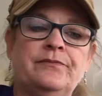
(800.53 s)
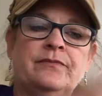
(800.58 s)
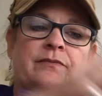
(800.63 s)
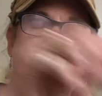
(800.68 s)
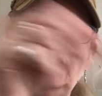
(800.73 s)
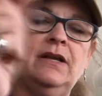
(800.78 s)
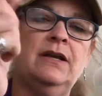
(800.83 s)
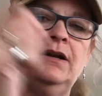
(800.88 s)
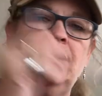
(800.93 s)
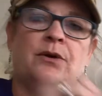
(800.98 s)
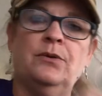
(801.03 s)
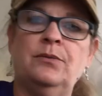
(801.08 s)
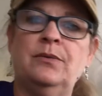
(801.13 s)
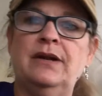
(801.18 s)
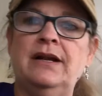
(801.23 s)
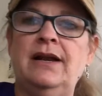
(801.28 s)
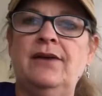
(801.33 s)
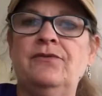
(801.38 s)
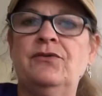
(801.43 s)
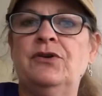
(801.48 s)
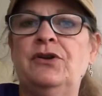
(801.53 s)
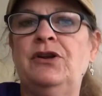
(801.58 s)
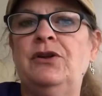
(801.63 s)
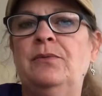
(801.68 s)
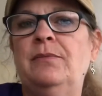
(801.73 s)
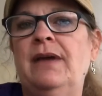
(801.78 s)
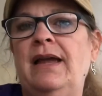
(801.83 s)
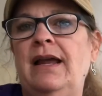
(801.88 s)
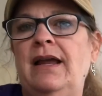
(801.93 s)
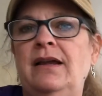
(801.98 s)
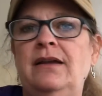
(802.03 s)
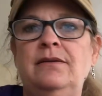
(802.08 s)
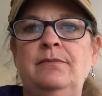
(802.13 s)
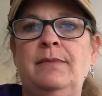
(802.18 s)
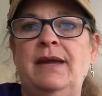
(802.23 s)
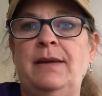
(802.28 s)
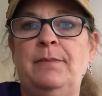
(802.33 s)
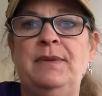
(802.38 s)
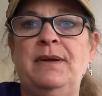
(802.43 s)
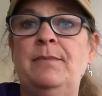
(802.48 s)
whatever you
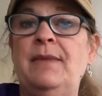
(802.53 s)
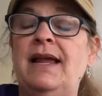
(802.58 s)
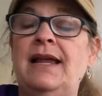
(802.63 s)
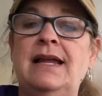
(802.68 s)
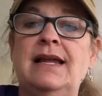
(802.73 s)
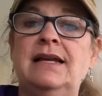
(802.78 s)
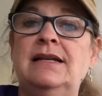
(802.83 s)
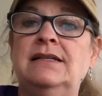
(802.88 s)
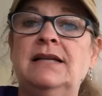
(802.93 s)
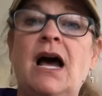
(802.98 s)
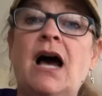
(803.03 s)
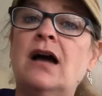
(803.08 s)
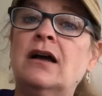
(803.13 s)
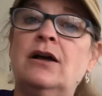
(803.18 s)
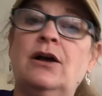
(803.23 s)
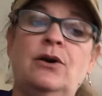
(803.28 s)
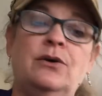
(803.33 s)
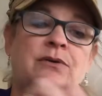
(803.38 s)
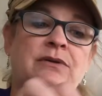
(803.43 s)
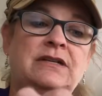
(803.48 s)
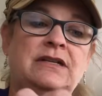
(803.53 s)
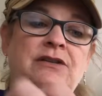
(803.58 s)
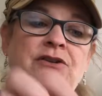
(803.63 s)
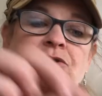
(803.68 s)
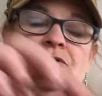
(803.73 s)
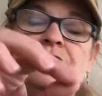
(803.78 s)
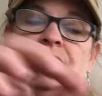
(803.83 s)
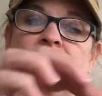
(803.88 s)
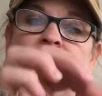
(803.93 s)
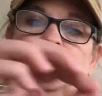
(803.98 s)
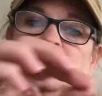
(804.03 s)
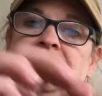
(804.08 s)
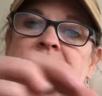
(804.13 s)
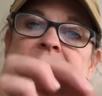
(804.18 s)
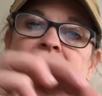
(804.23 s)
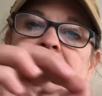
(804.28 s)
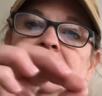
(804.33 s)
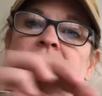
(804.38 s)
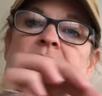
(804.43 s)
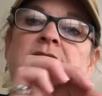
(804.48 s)
may be making tacos, and you can use
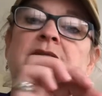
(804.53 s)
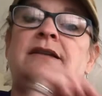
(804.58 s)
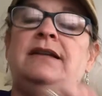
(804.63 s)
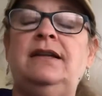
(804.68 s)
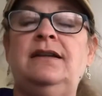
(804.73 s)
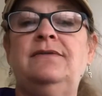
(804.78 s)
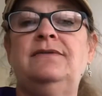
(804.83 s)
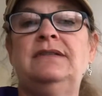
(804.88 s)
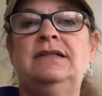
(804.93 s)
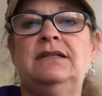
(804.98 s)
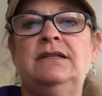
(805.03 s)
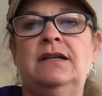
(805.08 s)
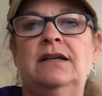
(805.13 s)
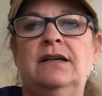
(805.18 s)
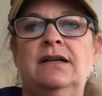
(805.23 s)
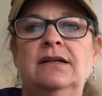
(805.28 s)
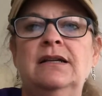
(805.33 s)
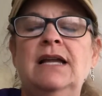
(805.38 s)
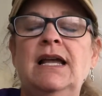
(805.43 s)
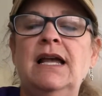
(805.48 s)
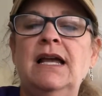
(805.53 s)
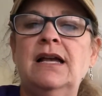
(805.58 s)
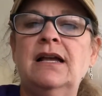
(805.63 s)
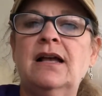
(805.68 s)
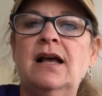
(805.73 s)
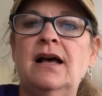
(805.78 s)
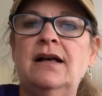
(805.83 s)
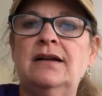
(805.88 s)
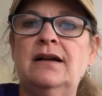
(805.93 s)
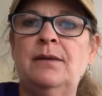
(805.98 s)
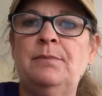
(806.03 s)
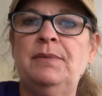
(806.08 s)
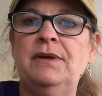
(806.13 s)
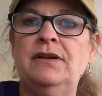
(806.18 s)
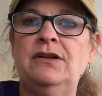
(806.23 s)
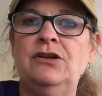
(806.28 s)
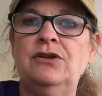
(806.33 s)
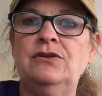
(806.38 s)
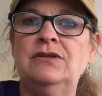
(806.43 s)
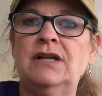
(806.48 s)
the little leaves to cut up
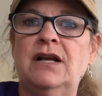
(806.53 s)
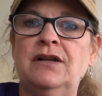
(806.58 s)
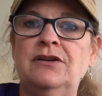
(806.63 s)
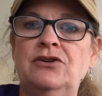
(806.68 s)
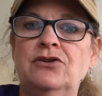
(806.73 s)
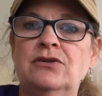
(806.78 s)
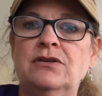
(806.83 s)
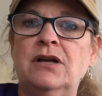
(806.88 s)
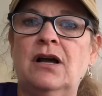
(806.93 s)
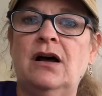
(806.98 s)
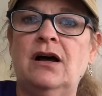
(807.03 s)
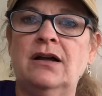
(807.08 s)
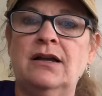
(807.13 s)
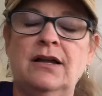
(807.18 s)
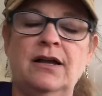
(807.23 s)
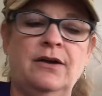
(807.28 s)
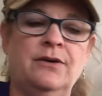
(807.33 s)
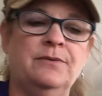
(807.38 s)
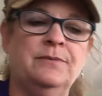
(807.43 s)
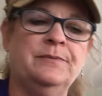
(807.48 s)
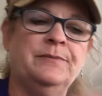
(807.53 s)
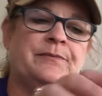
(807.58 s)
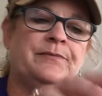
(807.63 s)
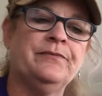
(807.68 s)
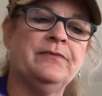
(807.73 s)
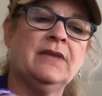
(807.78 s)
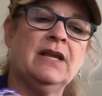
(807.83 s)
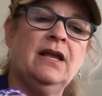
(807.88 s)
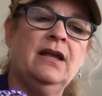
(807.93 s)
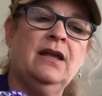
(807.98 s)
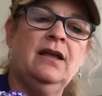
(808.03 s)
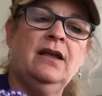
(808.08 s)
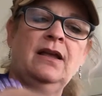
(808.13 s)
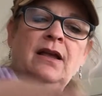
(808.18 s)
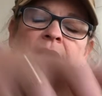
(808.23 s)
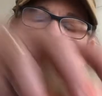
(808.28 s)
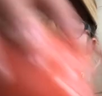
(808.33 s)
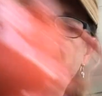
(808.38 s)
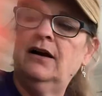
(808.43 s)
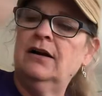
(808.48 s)
and use on your taco.
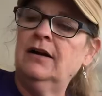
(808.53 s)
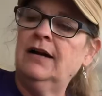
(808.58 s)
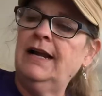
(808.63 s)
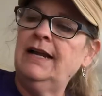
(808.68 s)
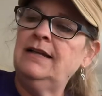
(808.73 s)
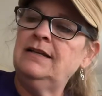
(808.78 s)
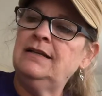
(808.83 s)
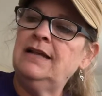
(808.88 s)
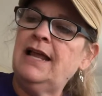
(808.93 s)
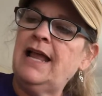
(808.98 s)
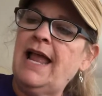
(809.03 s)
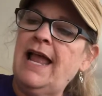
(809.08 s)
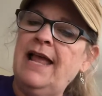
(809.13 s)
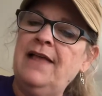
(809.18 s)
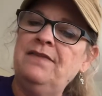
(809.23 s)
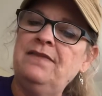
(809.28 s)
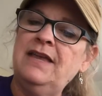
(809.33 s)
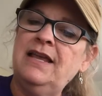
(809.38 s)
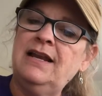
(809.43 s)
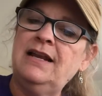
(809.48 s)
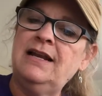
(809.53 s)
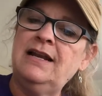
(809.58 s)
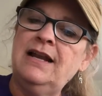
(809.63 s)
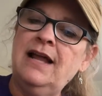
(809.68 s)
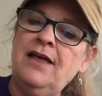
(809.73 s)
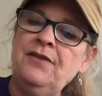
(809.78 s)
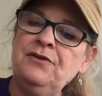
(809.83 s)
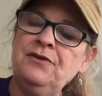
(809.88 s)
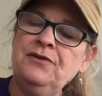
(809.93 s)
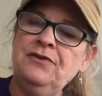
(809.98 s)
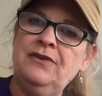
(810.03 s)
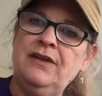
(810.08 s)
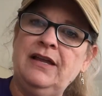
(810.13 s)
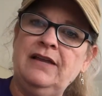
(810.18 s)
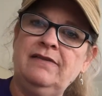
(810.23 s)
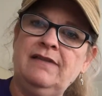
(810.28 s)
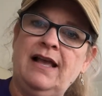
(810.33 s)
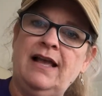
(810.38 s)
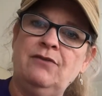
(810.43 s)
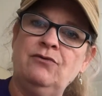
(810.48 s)
All right, and then another
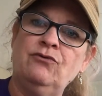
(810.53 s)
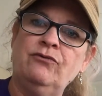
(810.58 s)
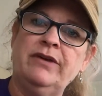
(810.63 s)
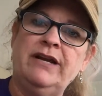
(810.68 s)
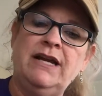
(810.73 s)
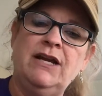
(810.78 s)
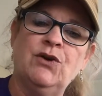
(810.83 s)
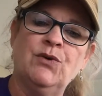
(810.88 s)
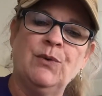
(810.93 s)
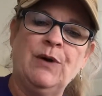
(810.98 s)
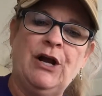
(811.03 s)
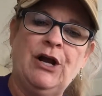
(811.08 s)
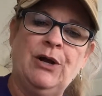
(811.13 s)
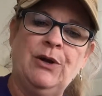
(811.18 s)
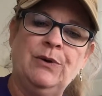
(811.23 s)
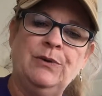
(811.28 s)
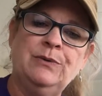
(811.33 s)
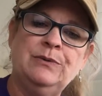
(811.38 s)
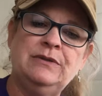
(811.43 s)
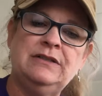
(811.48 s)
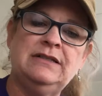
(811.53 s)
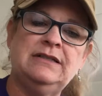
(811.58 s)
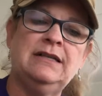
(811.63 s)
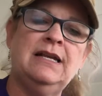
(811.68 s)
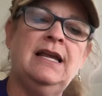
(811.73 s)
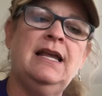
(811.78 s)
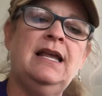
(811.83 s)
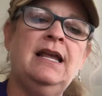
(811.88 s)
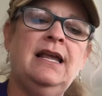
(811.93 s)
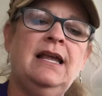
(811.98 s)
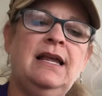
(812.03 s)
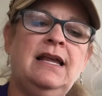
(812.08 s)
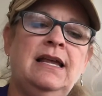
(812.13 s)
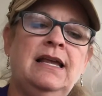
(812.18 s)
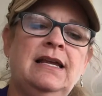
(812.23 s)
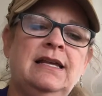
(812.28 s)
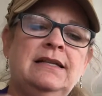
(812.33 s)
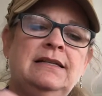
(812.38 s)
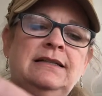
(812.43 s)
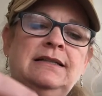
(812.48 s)
thing that regrows
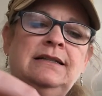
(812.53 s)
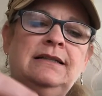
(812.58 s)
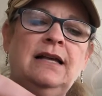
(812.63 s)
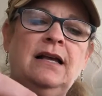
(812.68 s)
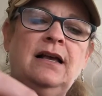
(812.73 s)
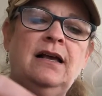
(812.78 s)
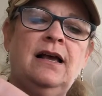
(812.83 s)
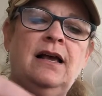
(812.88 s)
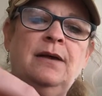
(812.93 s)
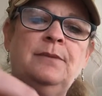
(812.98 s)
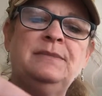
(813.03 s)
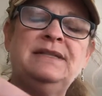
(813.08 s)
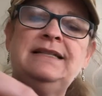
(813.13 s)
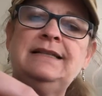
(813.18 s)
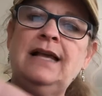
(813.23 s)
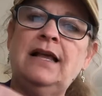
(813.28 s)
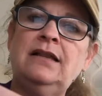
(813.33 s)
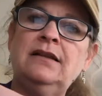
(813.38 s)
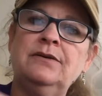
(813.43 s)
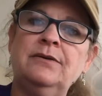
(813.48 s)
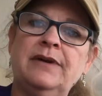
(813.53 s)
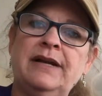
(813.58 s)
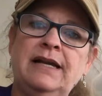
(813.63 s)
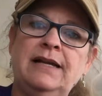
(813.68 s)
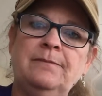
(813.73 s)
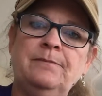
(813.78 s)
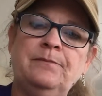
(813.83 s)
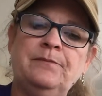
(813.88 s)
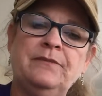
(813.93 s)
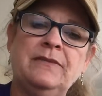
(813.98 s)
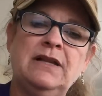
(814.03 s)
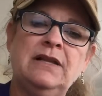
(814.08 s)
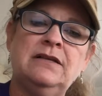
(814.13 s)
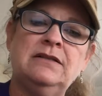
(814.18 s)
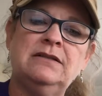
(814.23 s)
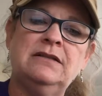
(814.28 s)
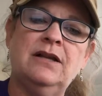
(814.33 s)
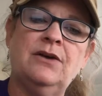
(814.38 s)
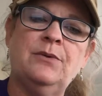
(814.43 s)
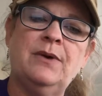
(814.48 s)
is celery.
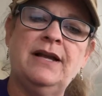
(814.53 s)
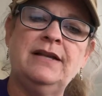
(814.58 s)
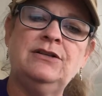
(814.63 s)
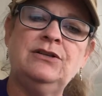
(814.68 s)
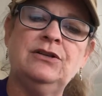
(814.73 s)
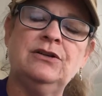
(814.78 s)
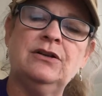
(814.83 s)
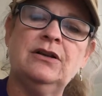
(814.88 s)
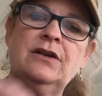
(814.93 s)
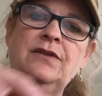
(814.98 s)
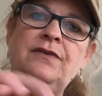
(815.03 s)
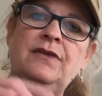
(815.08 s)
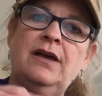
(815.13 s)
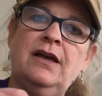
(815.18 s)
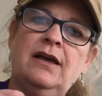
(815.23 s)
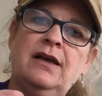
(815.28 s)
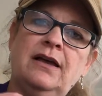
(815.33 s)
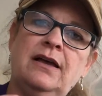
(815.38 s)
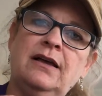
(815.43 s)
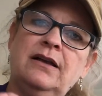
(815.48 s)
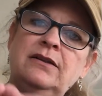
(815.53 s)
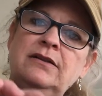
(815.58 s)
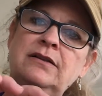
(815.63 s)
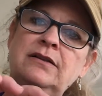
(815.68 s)
So I took the